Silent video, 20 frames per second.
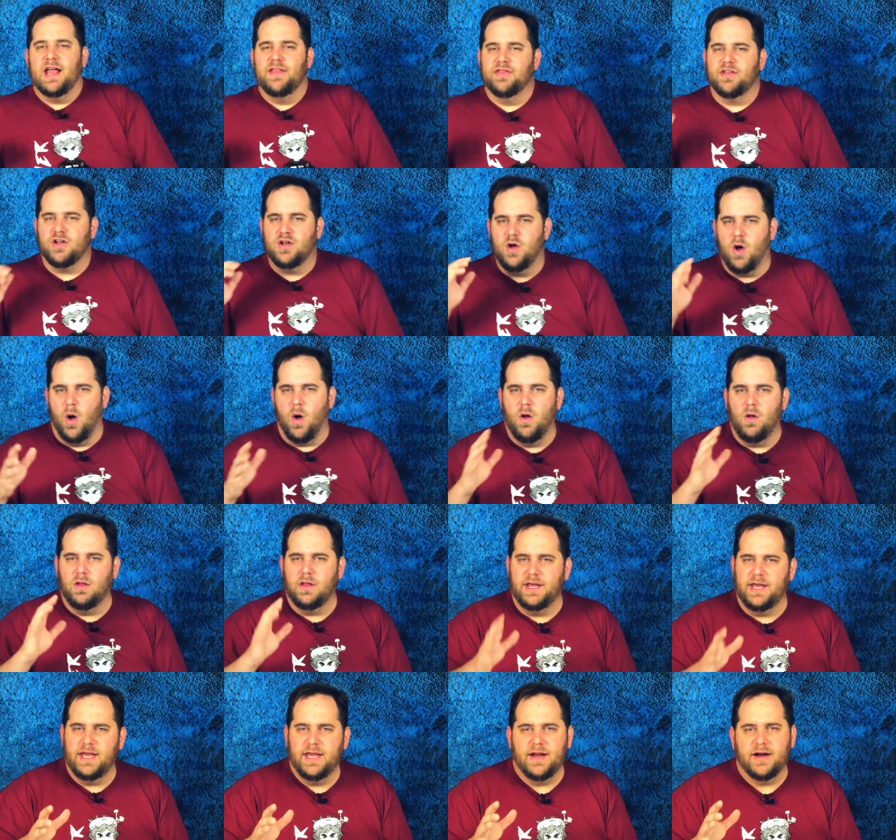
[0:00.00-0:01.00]
And the goal
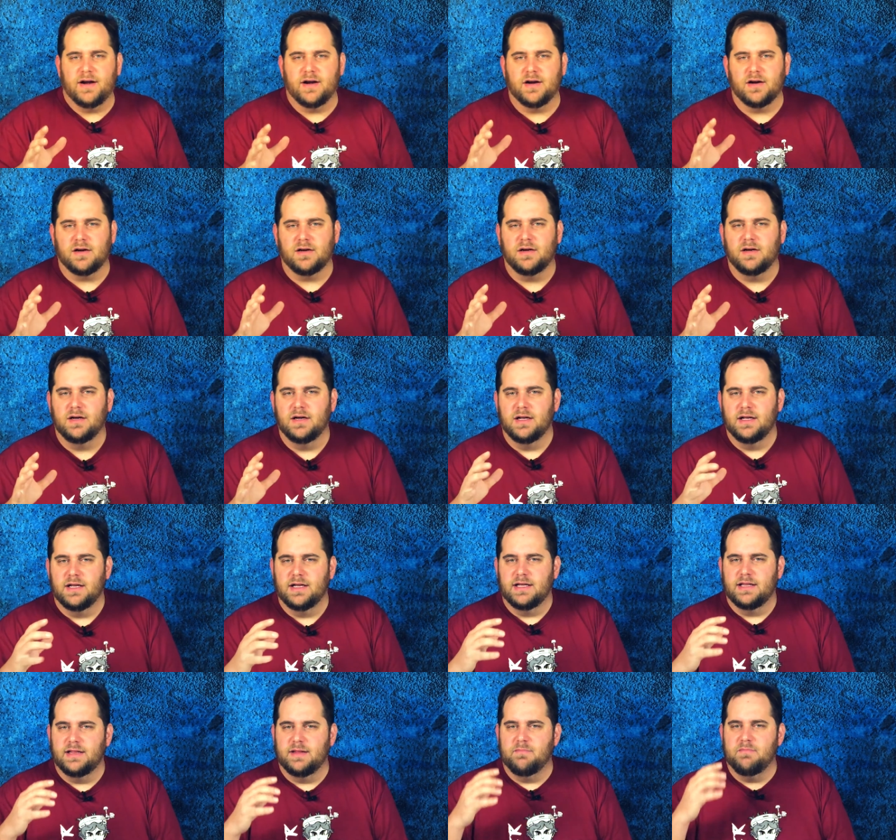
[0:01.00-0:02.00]
here,
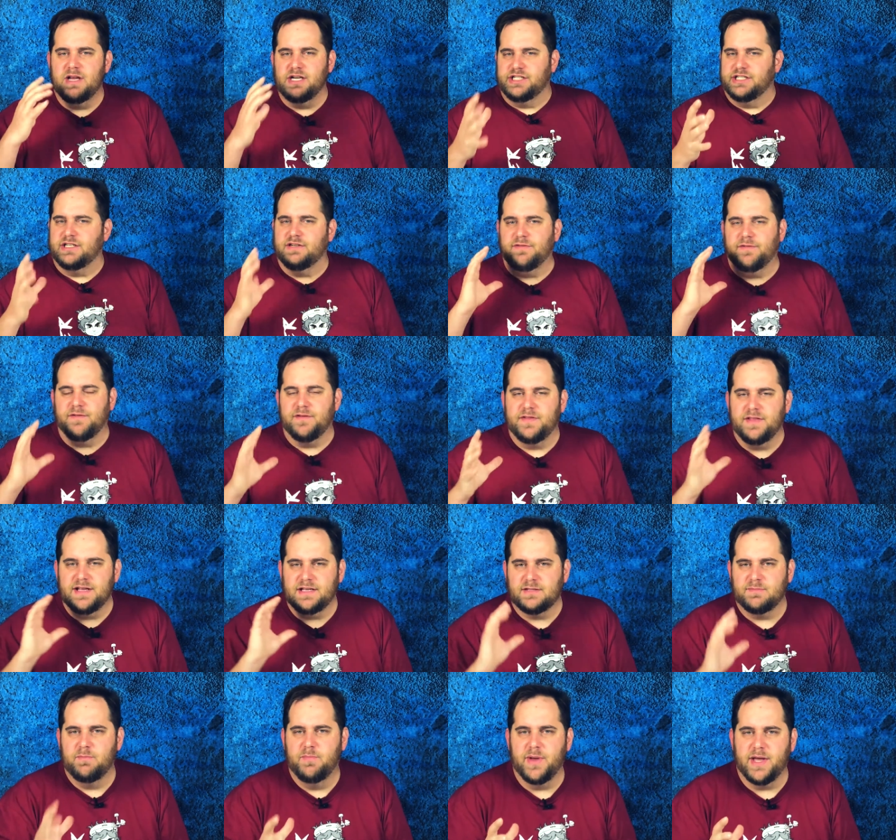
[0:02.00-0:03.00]
the mission for
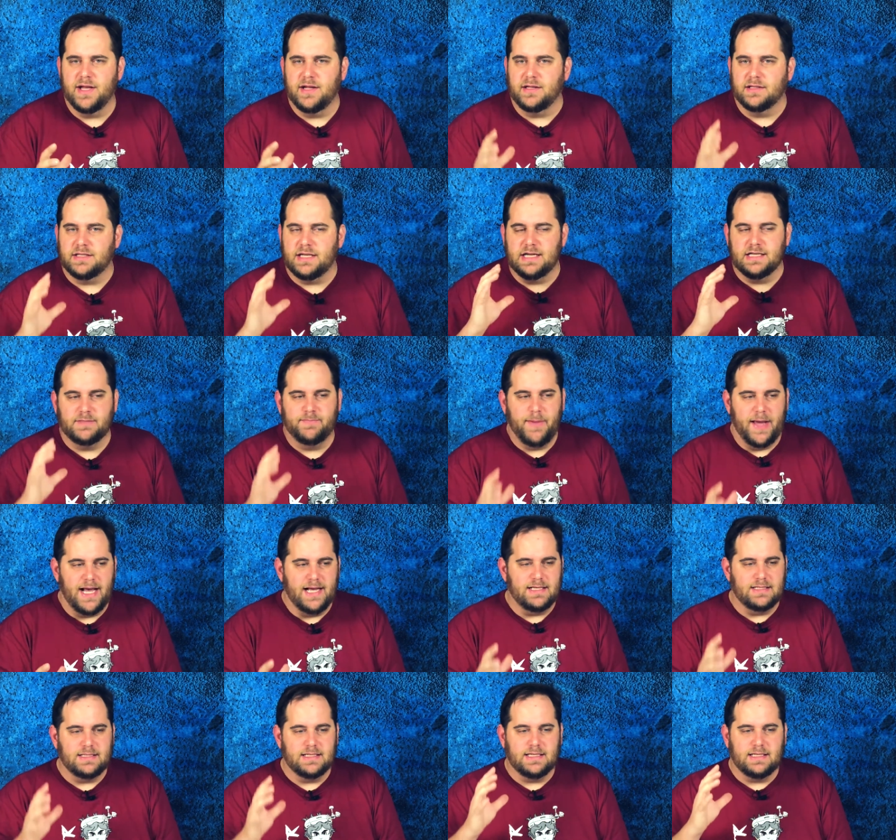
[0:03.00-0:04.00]
this build is
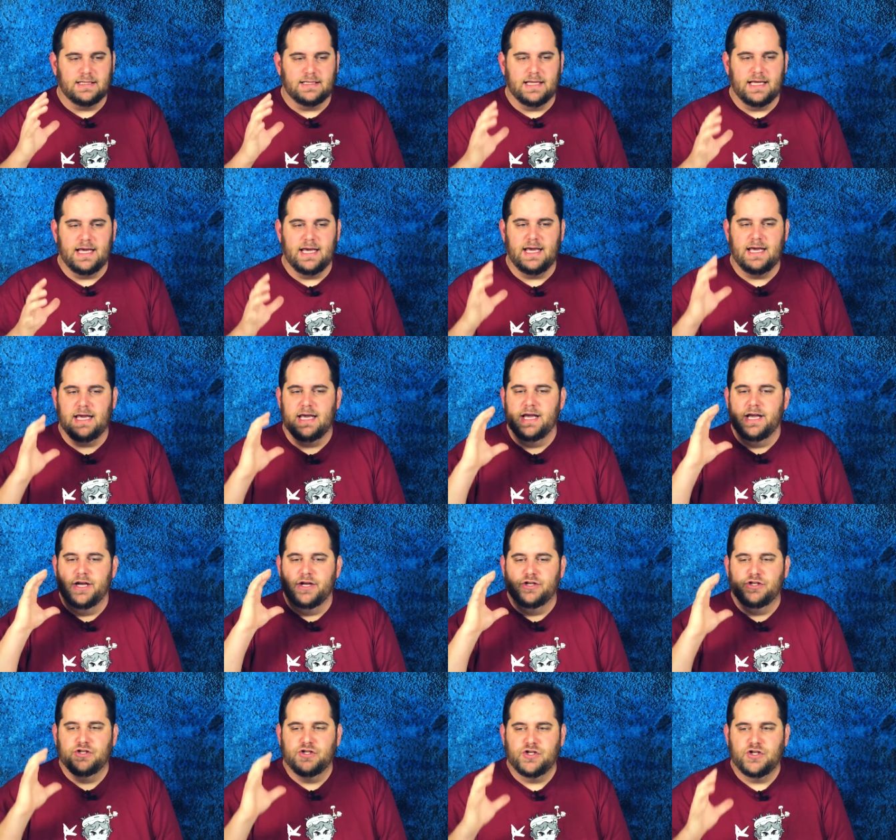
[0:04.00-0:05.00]
basically
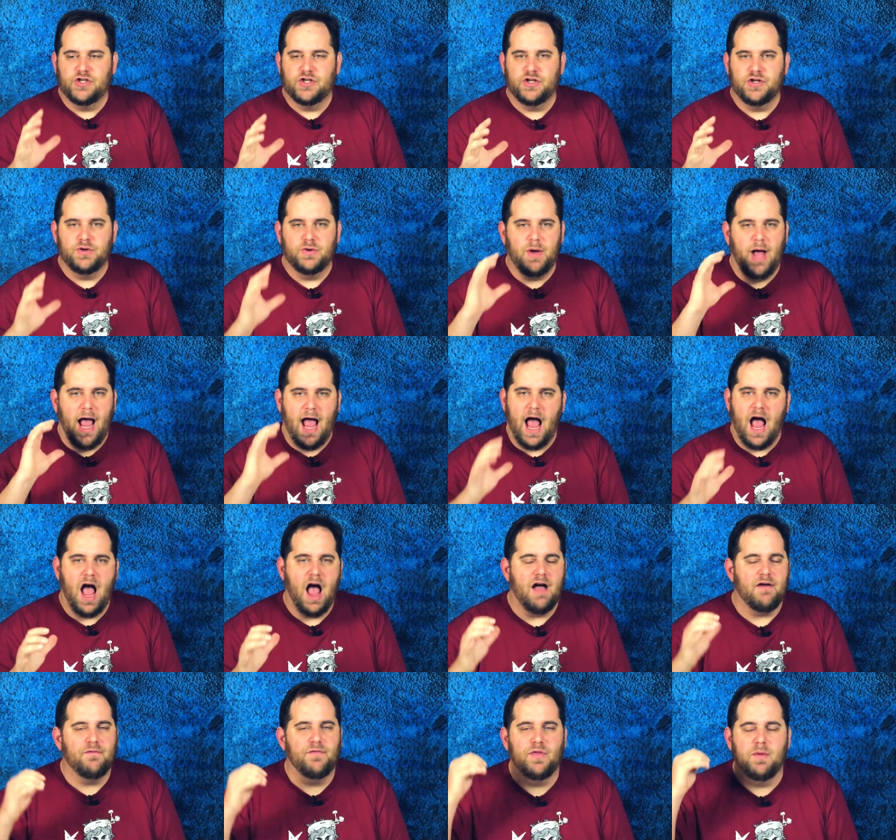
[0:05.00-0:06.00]
to
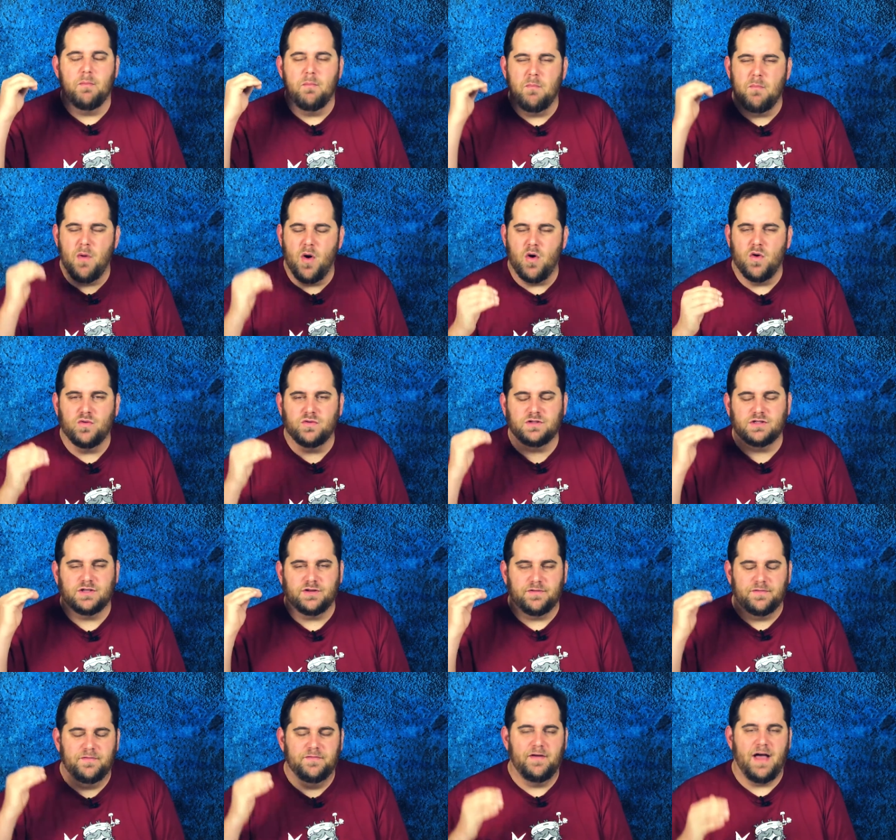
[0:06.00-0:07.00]
have the most
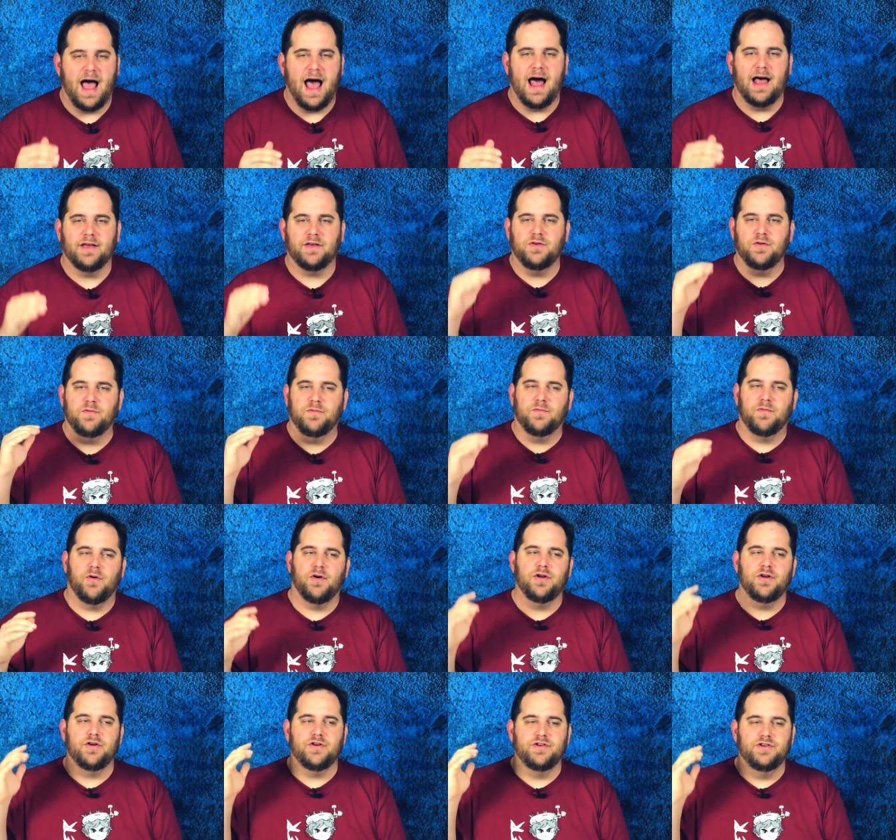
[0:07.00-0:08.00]
value
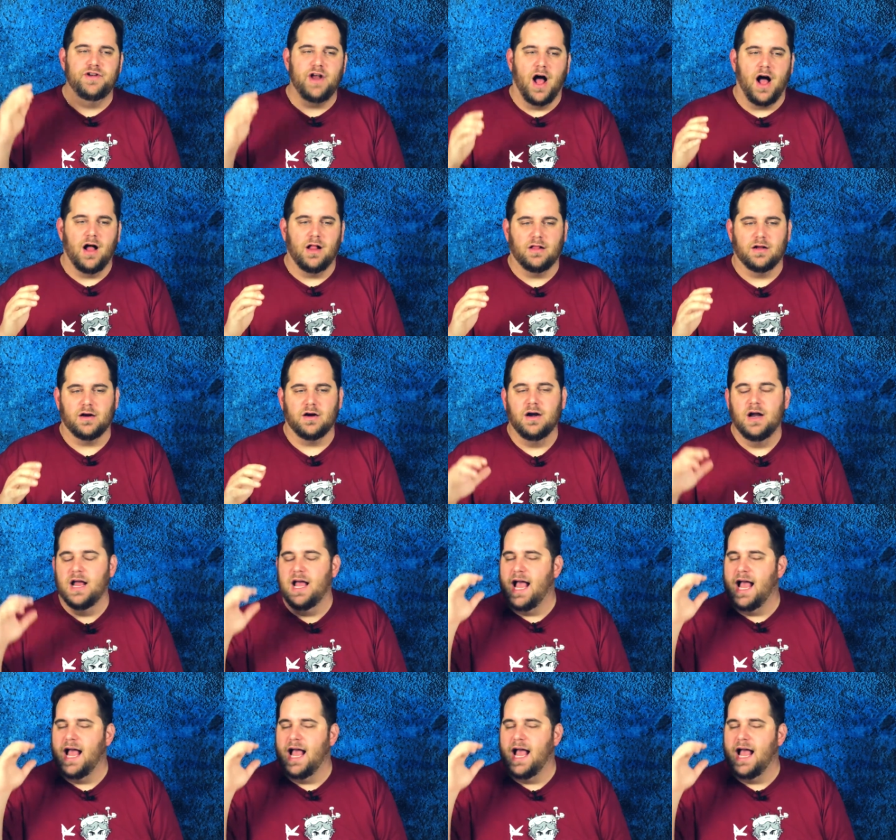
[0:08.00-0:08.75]
for your dollar